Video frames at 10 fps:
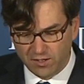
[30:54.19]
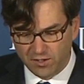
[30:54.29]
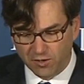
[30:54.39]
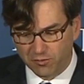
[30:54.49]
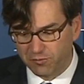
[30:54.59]

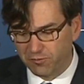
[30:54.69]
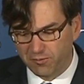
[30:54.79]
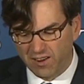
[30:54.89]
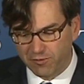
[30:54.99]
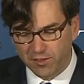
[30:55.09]
you know,
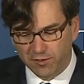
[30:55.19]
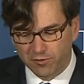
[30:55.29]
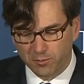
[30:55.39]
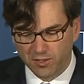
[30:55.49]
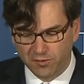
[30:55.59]
everything
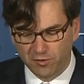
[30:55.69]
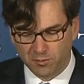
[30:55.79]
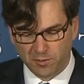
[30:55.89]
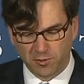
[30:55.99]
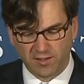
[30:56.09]
from
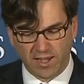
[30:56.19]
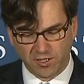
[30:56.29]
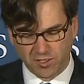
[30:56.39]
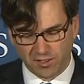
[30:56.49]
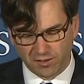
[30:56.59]
consumer
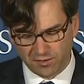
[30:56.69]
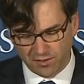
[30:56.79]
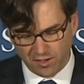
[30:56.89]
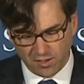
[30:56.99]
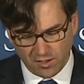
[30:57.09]
protections
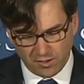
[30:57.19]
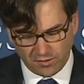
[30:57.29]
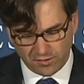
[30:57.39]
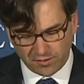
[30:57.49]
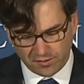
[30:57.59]

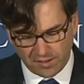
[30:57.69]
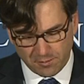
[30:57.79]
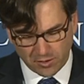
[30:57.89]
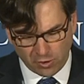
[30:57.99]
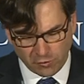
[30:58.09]
to
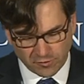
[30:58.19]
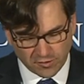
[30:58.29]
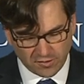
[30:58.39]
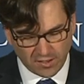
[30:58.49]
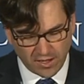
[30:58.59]
systemic
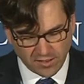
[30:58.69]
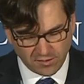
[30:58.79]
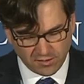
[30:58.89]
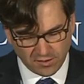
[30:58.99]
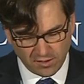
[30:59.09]

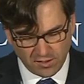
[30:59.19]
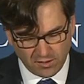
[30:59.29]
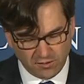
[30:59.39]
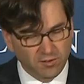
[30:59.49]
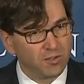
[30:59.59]
oversight,
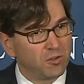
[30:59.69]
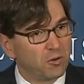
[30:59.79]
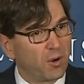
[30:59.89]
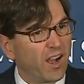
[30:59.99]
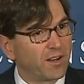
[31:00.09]

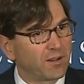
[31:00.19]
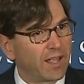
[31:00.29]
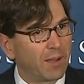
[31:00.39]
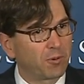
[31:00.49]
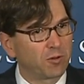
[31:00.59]
to higher
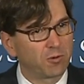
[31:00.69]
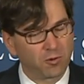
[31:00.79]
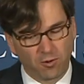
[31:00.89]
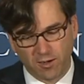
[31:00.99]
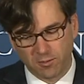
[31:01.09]
capital
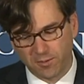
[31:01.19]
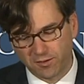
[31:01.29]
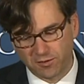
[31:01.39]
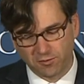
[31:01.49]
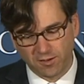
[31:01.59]

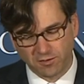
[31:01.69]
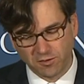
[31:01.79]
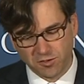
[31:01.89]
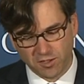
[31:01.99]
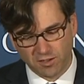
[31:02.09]
requirements, to
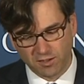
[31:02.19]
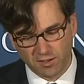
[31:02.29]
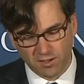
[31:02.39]
resolution